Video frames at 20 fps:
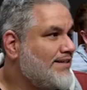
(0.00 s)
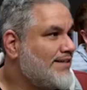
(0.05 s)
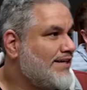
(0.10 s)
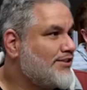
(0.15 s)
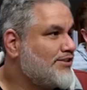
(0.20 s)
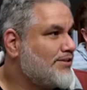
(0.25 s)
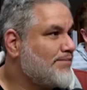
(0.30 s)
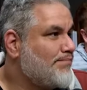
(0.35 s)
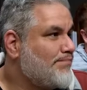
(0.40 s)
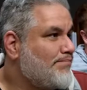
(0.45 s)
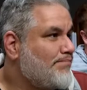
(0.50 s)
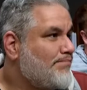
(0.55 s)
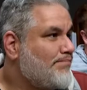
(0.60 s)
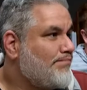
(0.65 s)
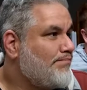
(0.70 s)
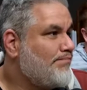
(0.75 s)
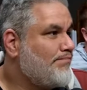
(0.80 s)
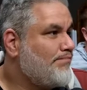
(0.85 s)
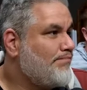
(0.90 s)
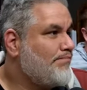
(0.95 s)
is actually
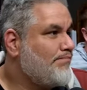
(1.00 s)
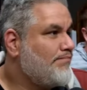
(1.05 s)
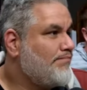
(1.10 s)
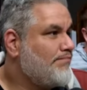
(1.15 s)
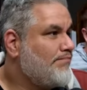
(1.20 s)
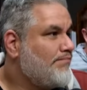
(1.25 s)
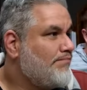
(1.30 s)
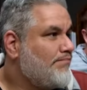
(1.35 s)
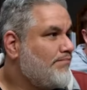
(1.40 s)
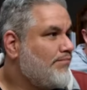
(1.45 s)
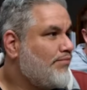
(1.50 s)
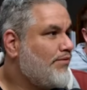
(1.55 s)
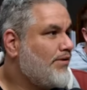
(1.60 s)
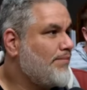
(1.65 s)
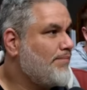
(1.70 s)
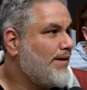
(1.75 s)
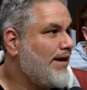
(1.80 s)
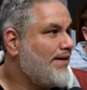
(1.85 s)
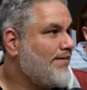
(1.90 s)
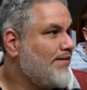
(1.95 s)
pretty
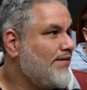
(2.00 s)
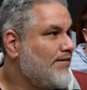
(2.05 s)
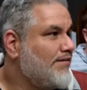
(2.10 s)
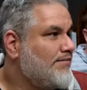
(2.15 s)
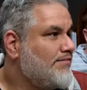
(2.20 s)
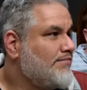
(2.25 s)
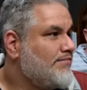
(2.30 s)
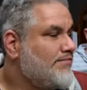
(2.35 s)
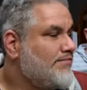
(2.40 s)
bad, though.